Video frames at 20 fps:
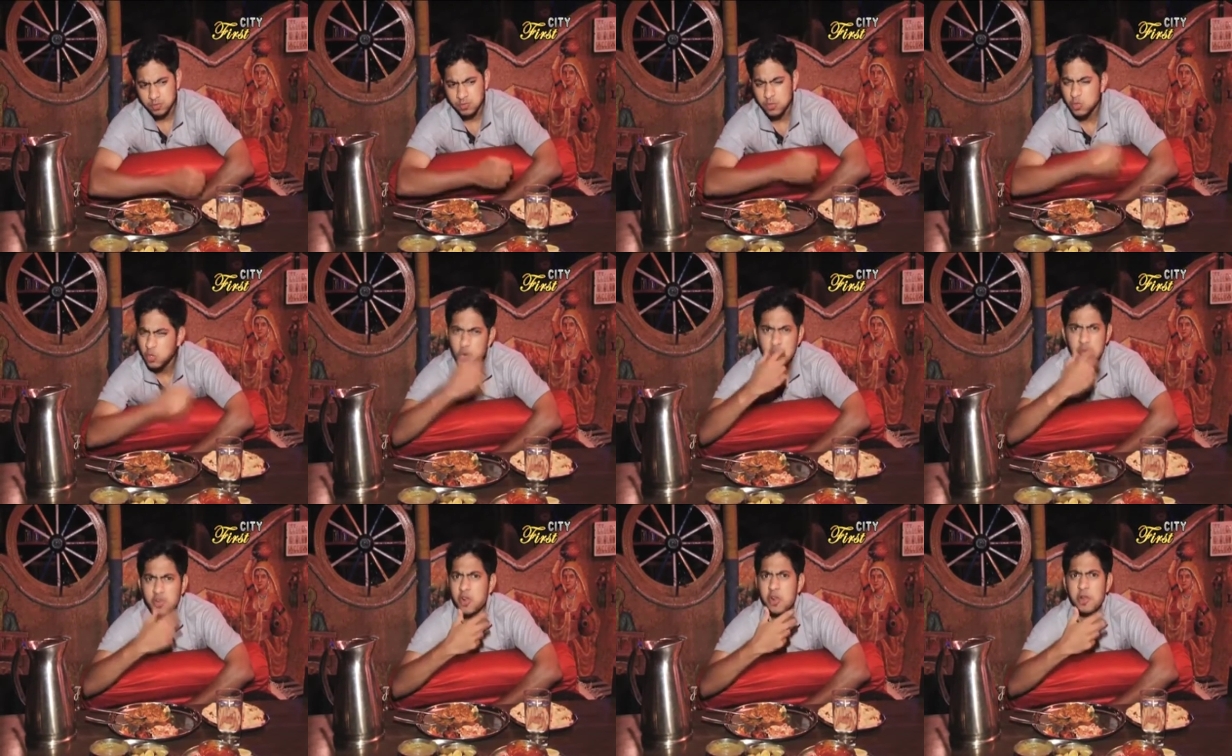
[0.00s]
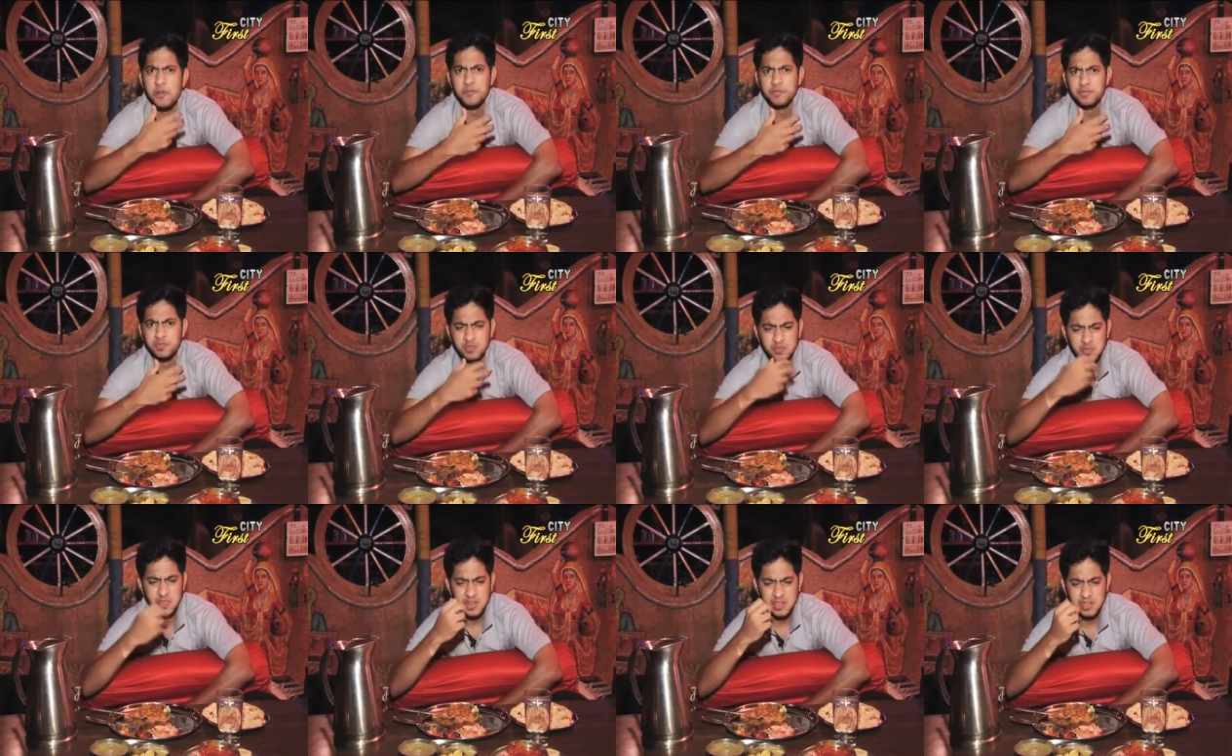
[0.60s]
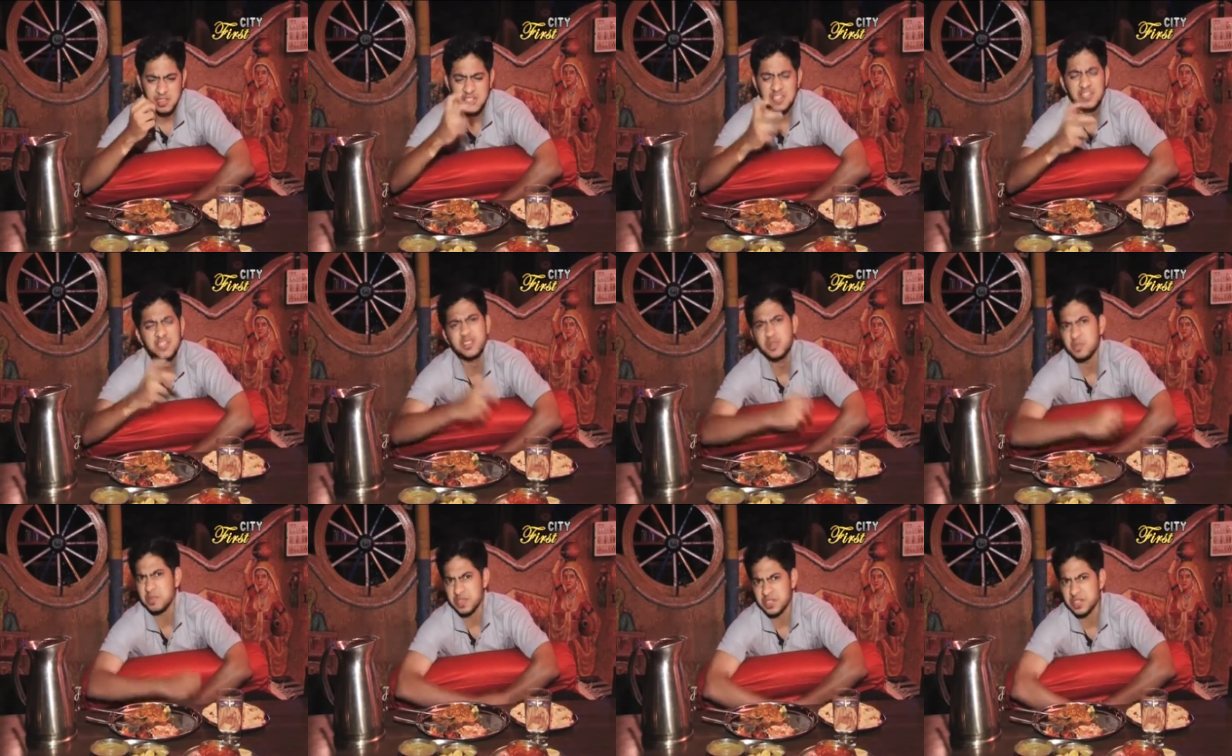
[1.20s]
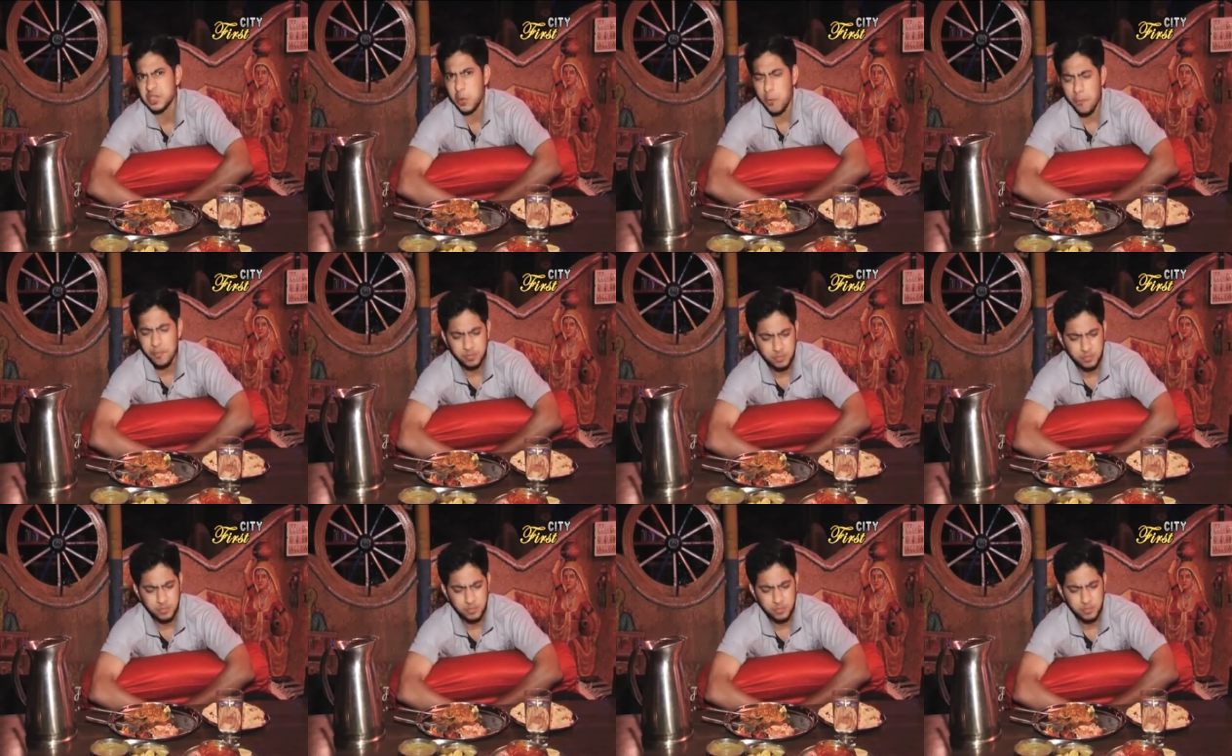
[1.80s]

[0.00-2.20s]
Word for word: but overall, taste is amazing.